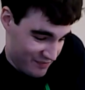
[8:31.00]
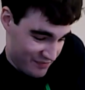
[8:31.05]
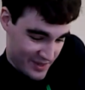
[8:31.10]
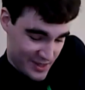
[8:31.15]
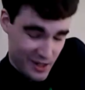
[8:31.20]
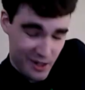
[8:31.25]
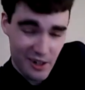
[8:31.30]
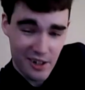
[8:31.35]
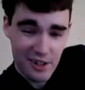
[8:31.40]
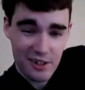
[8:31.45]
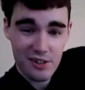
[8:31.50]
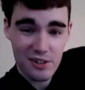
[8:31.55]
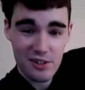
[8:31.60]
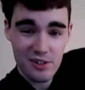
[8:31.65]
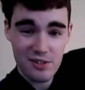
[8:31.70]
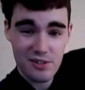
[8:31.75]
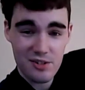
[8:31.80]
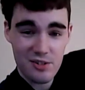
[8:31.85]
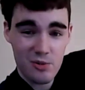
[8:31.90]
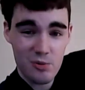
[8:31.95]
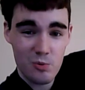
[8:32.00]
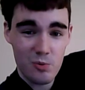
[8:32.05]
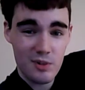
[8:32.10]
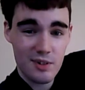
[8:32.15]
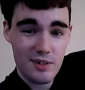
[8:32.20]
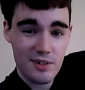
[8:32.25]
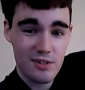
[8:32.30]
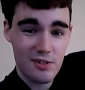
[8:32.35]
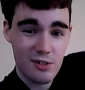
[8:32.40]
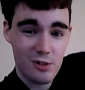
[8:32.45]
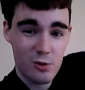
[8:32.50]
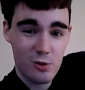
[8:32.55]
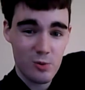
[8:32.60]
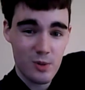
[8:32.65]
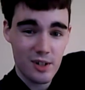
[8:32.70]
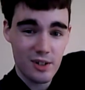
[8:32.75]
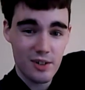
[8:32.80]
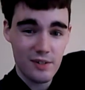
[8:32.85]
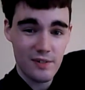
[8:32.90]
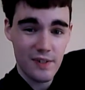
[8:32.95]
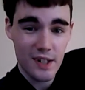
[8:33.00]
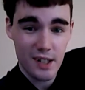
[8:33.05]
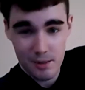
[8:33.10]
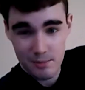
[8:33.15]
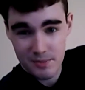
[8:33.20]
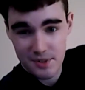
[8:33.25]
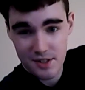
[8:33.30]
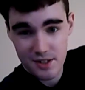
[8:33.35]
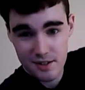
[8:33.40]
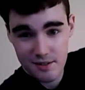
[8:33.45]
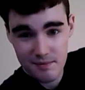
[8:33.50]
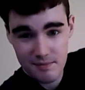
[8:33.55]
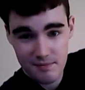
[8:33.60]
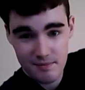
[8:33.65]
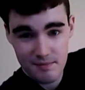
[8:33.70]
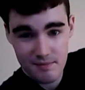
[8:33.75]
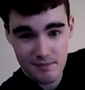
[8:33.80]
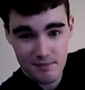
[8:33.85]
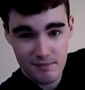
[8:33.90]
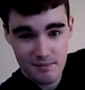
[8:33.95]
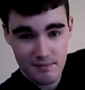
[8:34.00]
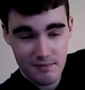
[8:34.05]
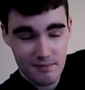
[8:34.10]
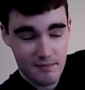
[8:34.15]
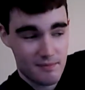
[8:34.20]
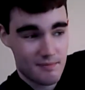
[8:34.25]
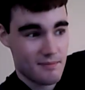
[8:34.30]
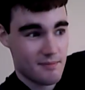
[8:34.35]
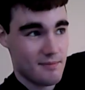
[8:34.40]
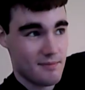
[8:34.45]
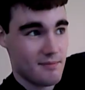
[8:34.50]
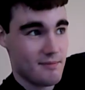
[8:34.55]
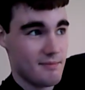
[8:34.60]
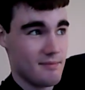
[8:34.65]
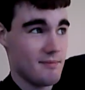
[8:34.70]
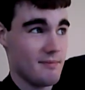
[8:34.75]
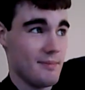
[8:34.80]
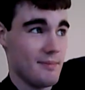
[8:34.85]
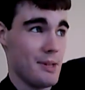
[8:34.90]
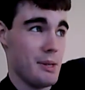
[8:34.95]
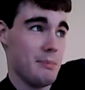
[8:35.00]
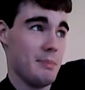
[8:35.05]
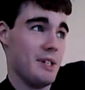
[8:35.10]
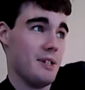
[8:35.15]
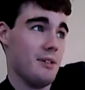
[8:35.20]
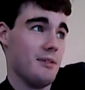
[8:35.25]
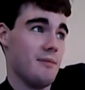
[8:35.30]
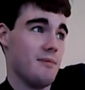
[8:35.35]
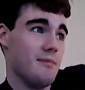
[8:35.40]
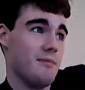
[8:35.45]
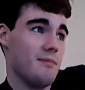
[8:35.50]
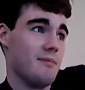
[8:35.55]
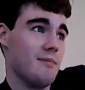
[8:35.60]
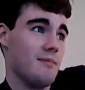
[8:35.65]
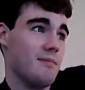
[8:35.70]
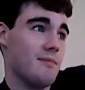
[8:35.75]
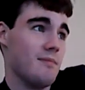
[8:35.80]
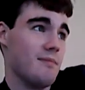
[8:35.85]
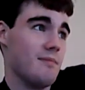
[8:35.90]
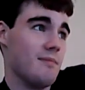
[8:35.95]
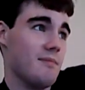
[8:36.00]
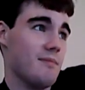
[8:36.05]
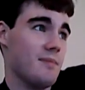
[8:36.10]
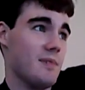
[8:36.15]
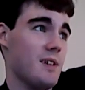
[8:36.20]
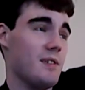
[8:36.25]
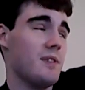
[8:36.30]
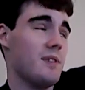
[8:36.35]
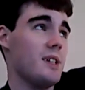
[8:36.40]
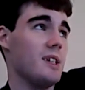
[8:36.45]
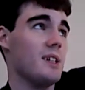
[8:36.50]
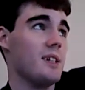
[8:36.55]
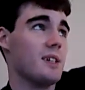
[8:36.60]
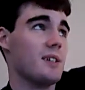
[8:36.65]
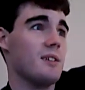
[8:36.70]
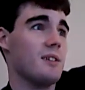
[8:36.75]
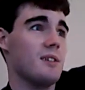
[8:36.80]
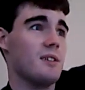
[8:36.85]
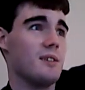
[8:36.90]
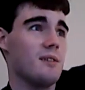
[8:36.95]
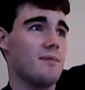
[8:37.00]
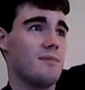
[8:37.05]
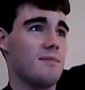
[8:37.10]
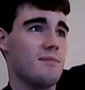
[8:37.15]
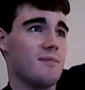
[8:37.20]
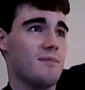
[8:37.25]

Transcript: characters who weren't so well developed. Maybe. I feel like I